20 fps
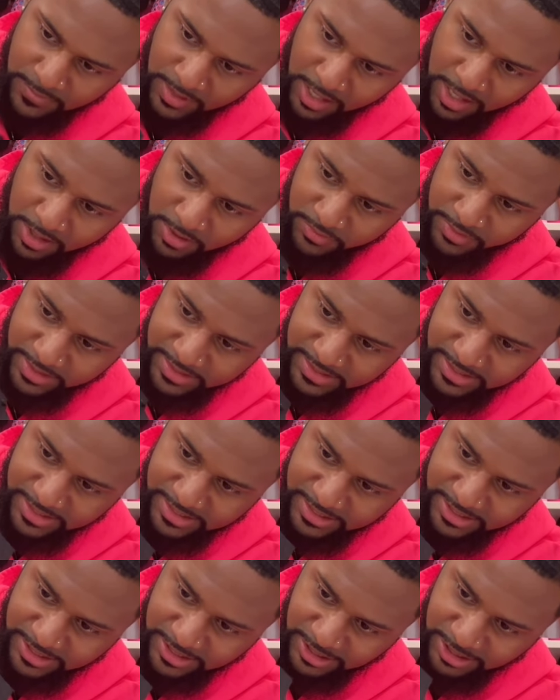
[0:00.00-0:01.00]
Oh, this is
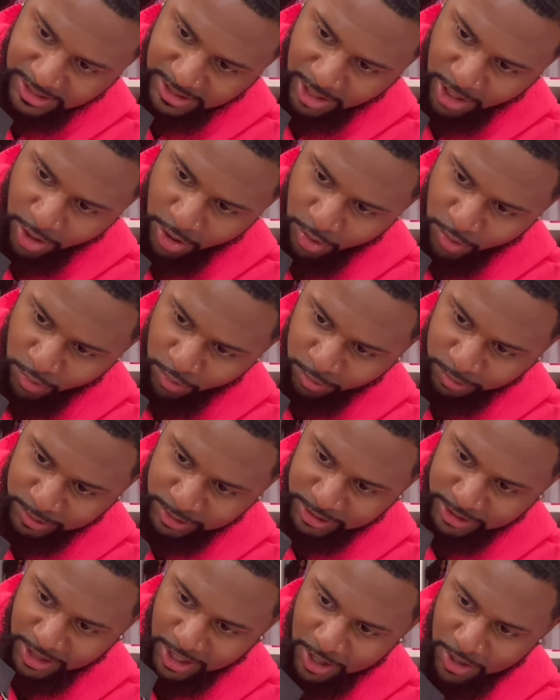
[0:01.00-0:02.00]
so
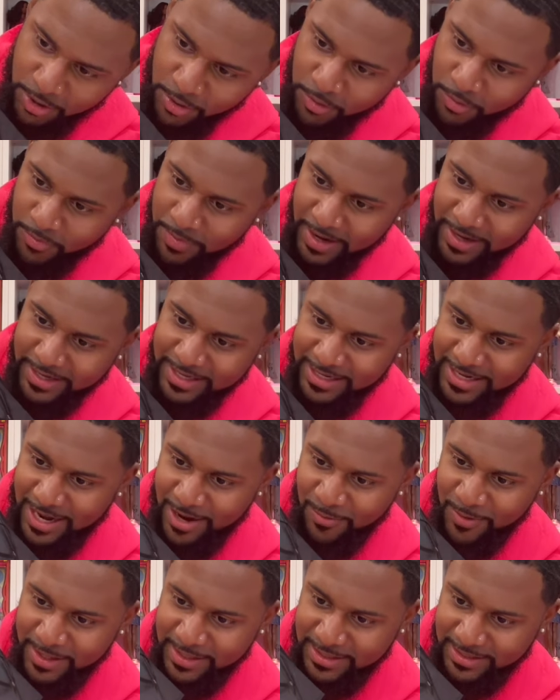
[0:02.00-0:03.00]
dope. I
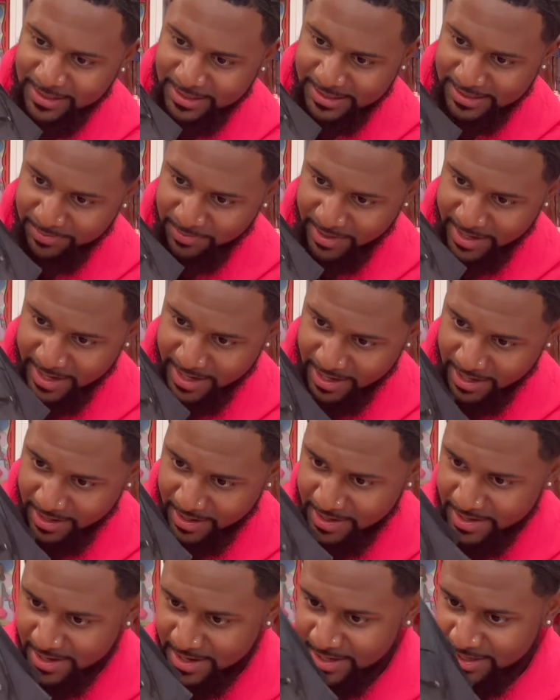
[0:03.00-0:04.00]
cannot wait to display her.